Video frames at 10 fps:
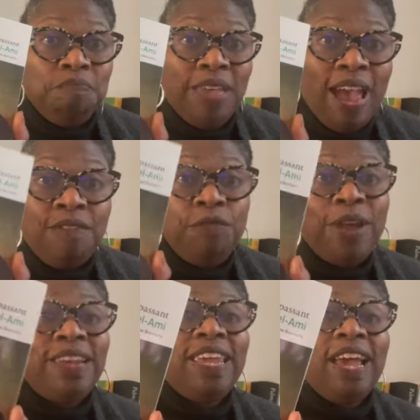haven't
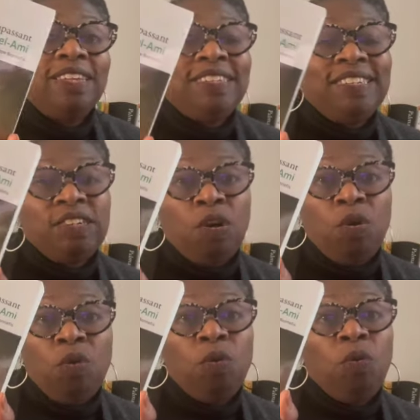read yet.
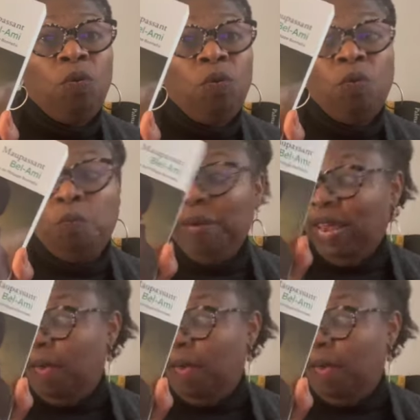So Bel